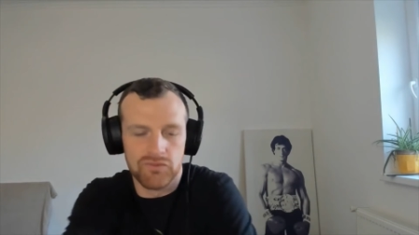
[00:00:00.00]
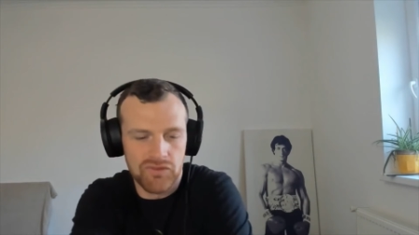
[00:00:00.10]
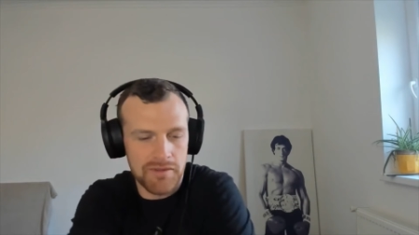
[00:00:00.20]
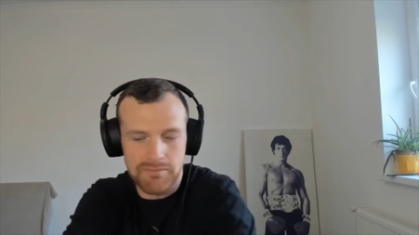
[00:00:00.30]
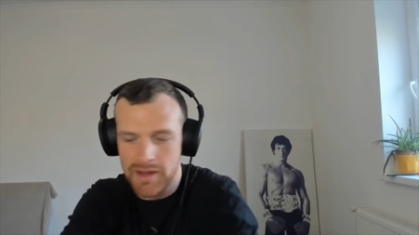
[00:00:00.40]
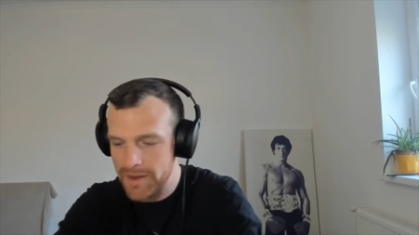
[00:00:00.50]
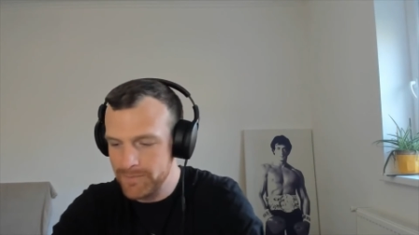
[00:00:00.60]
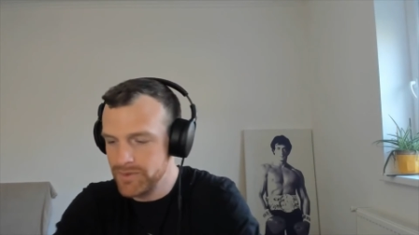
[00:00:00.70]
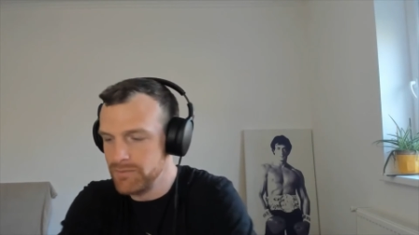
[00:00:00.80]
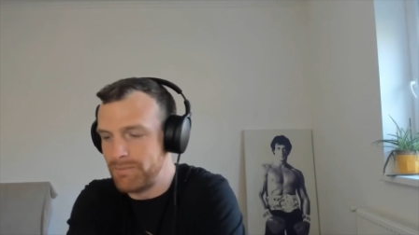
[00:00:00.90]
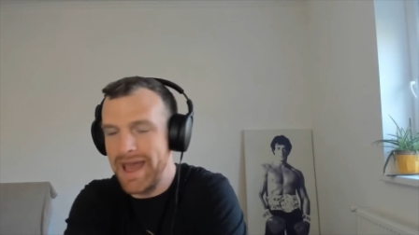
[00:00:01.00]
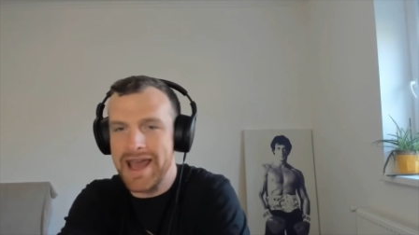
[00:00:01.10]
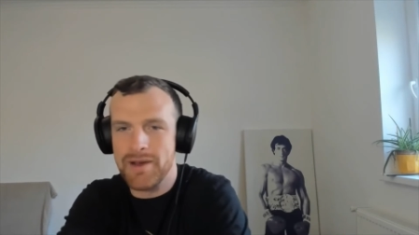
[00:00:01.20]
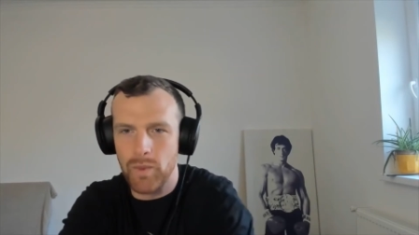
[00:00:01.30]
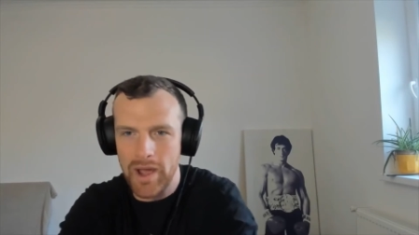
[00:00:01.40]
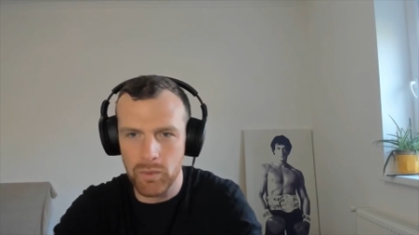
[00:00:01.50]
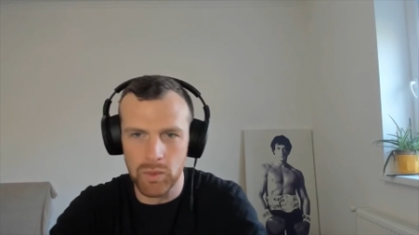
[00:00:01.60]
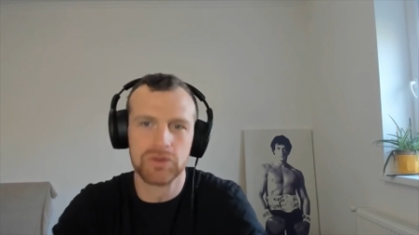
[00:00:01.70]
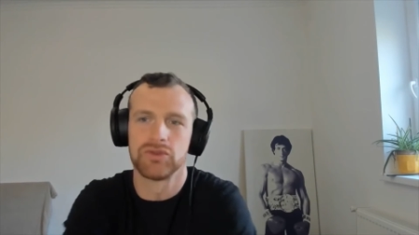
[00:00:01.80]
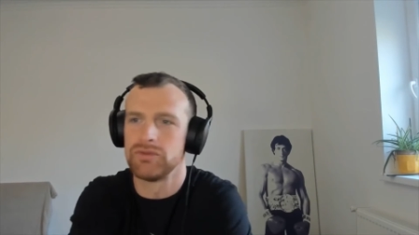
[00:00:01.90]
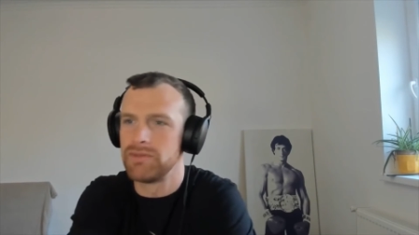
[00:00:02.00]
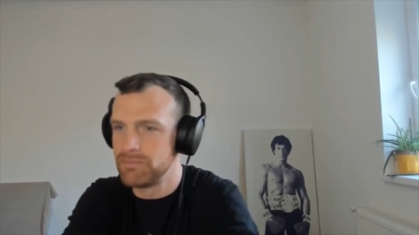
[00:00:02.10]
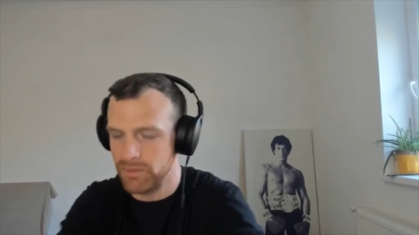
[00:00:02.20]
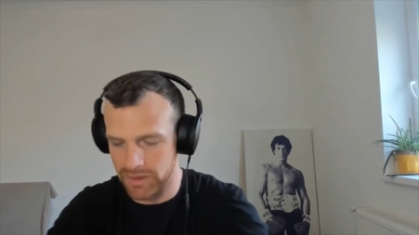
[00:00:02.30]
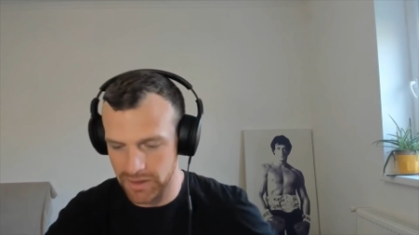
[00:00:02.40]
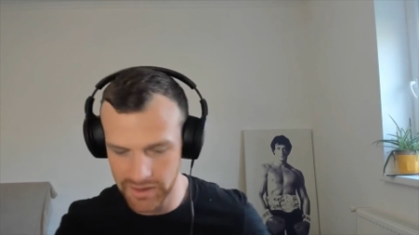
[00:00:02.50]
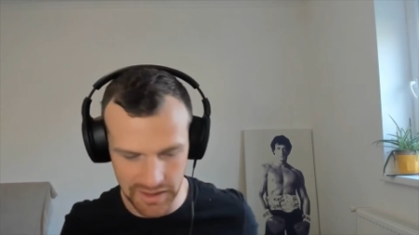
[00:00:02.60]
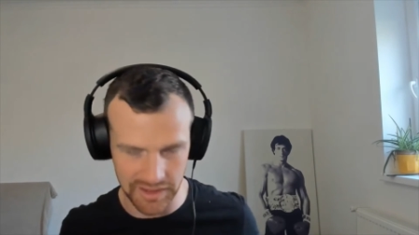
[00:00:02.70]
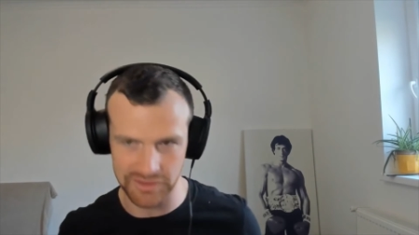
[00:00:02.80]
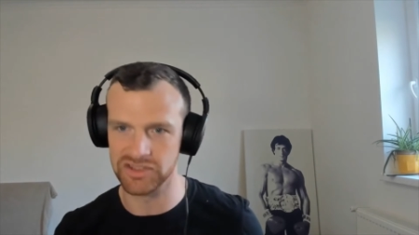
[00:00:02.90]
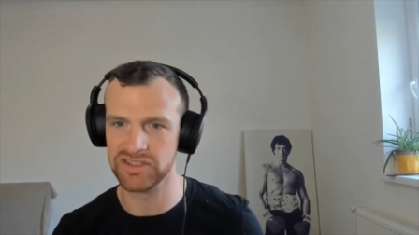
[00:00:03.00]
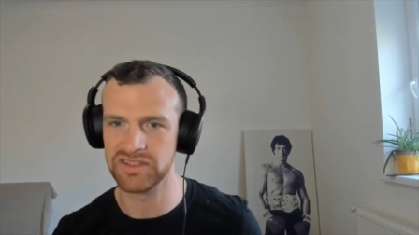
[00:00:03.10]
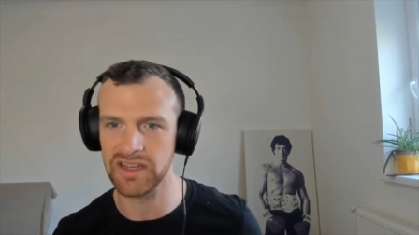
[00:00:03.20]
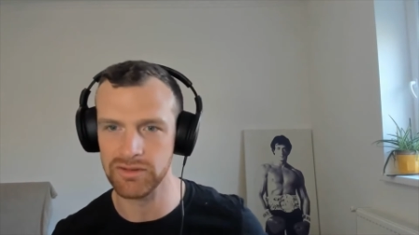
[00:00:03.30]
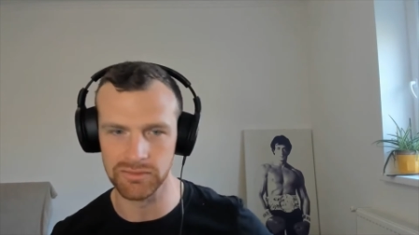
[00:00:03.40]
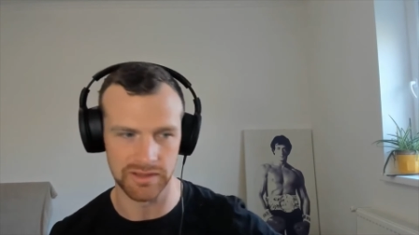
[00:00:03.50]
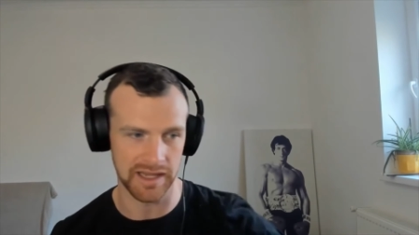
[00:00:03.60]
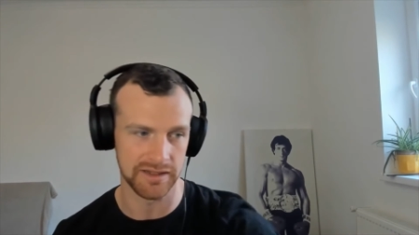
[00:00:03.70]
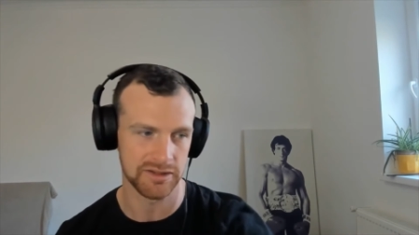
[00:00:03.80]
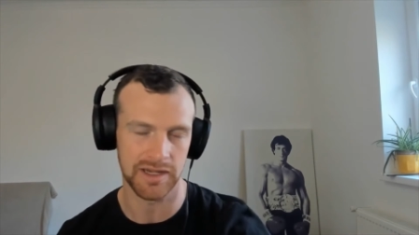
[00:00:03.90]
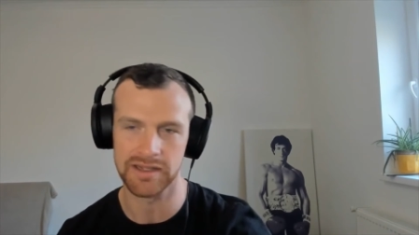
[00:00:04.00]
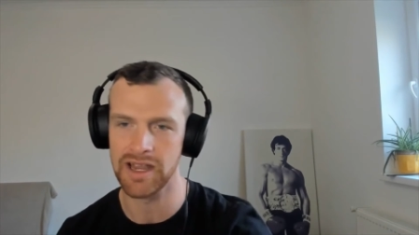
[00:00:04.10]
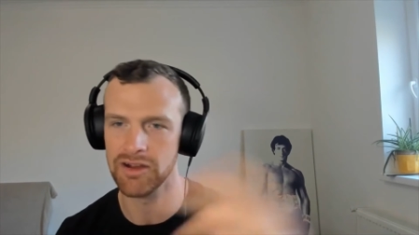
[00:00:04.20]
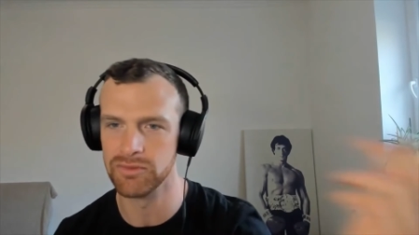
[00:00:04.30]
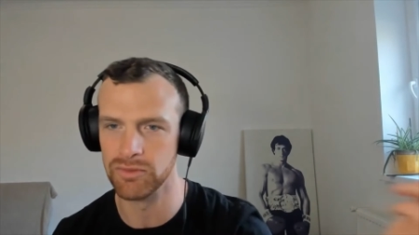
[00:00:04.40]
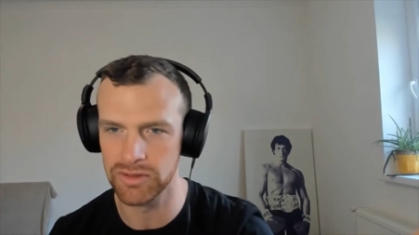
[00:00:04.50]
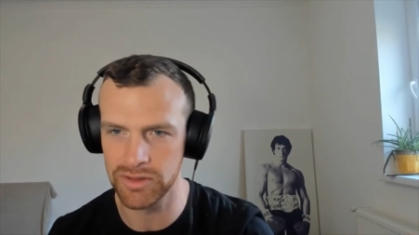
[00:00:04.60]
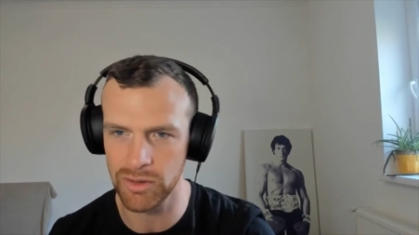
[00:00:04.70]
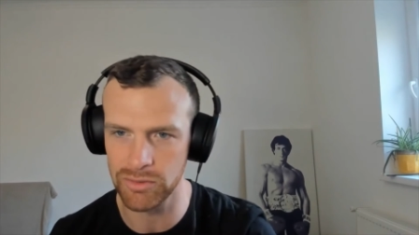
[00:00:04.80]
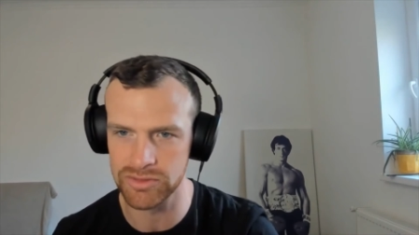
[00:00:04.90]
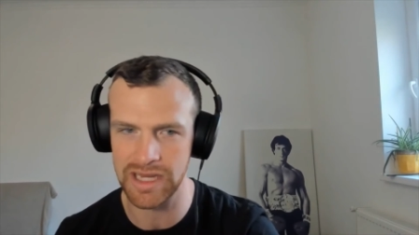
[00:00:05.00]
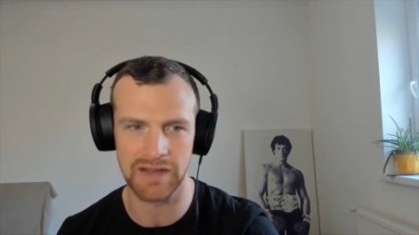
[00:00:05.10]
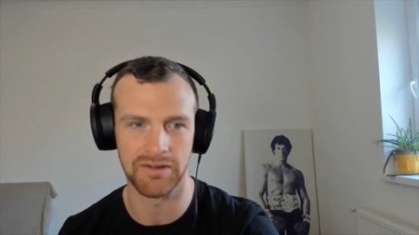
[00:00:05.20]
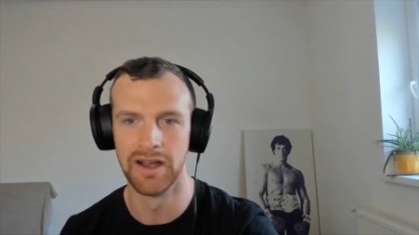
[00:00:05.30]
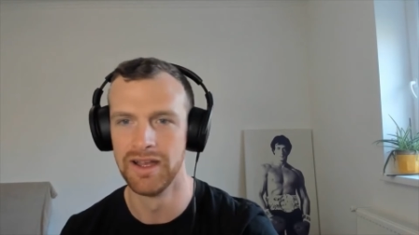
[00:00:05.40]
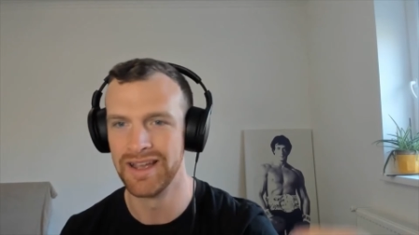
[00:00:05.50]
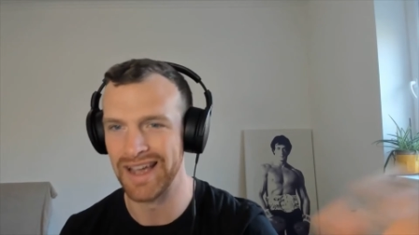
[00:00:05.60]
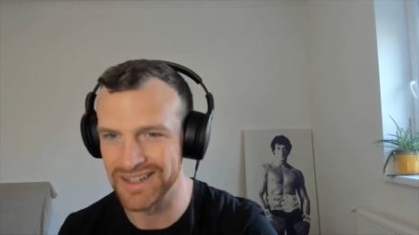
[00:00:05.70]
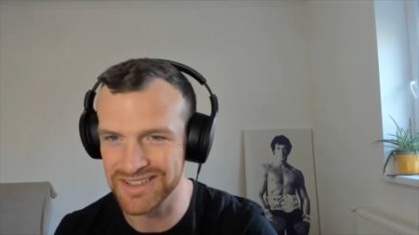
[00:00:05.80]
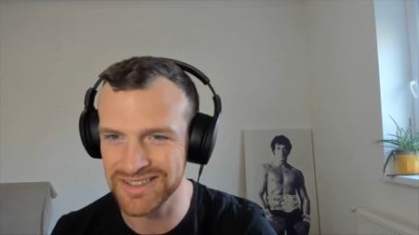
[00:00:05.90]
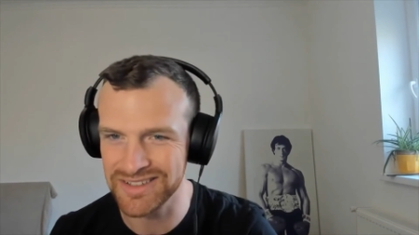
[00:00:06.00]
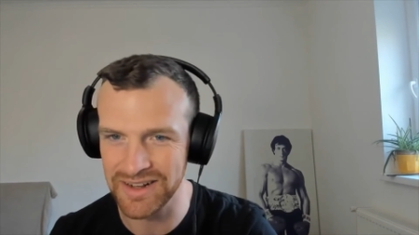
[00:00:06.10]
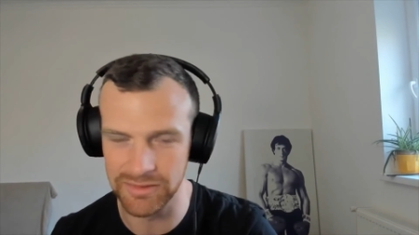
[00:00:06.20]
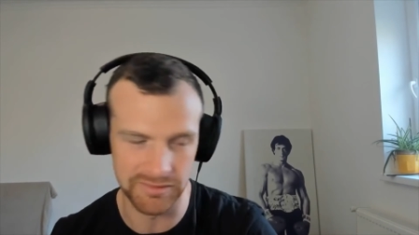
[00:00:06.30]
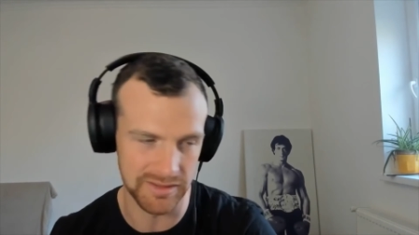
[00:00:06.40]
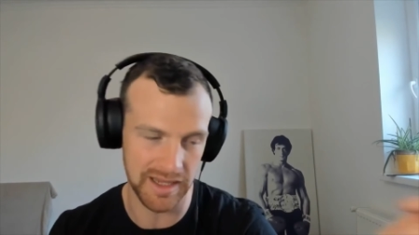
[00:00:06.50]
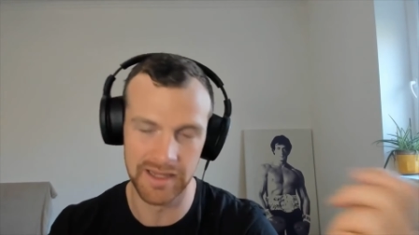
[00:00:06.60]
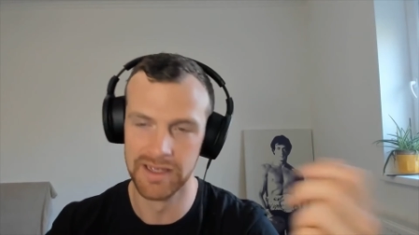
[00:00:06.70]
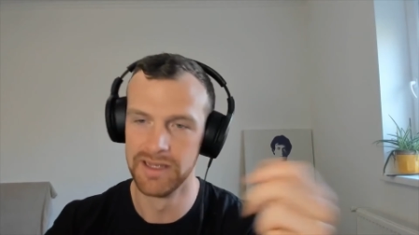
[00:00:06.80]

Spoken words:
rub my bare wet water on my body and I'd just stink all day. So I had a terrible cold shower and I stank all day.